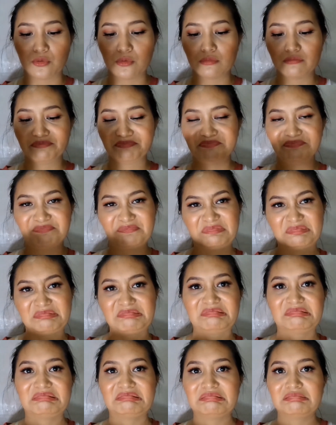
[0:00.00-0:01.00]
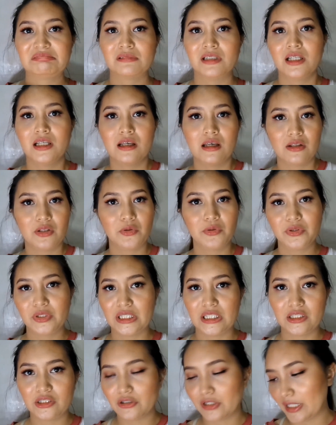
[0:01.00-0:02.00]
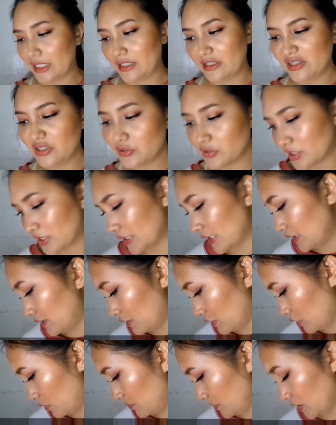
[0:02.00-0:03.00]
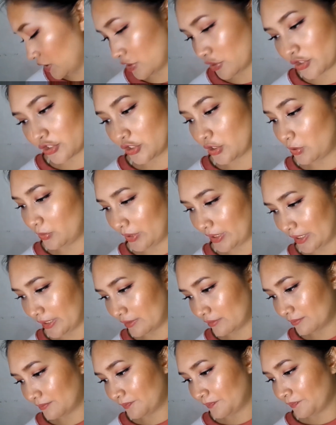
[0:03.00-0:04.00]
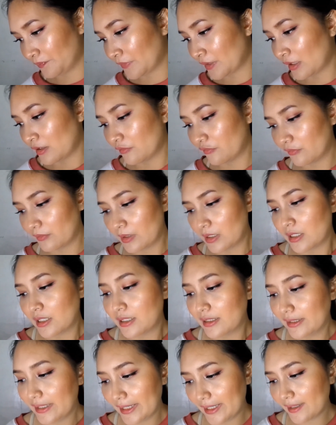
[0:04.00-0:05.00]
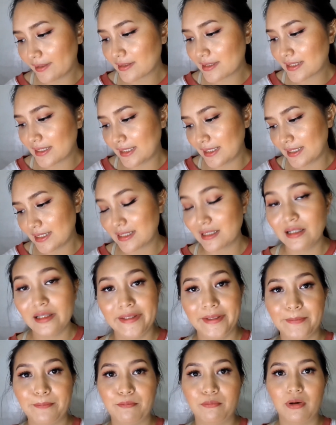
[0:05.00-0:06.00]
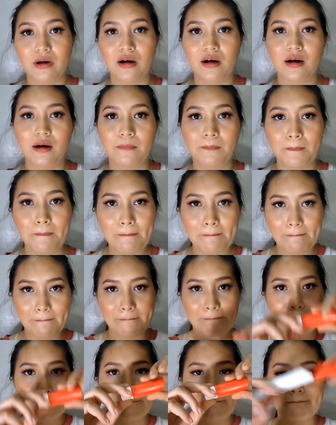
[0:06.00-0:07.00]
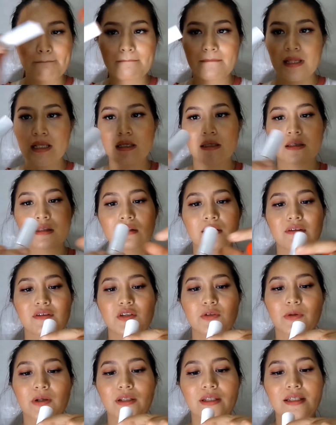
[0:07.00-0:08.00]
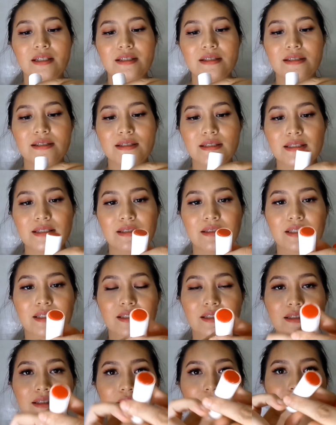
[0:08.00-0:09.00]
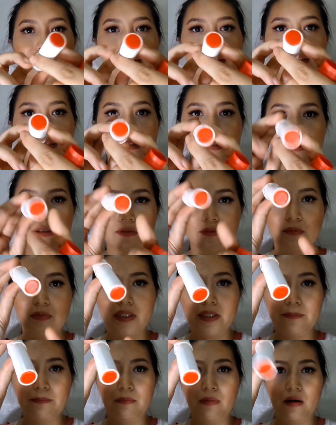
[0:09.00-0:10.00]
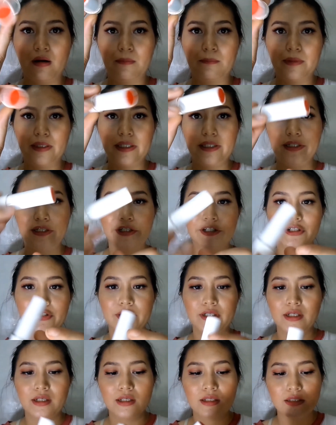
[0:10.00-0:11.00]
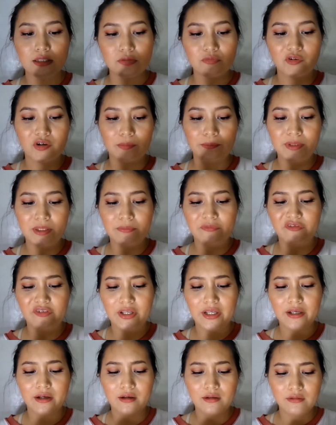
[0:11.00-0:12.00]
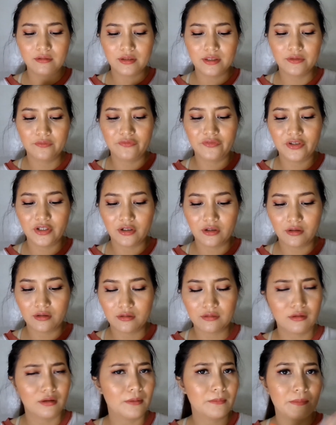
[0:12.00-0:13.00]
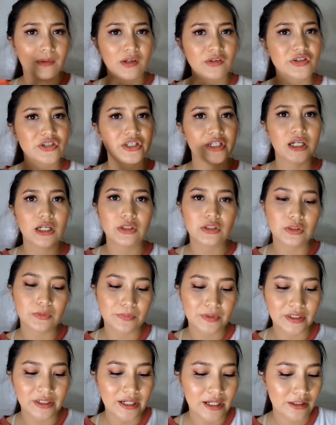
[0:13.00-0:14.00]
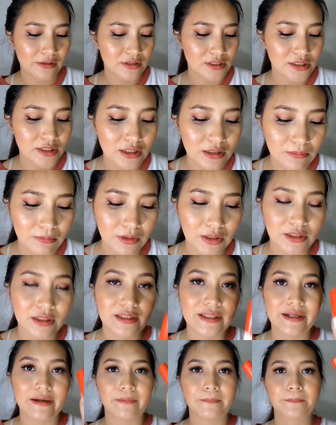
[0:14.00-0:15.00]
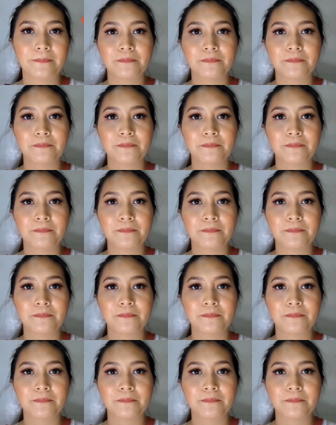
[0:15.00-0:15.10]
I don't think you can use that, so I'm gonna show that. Next is a lip balm. This one is this lip balm here. It's from Nivea. I'm not sure how to pronounce that, but yeah.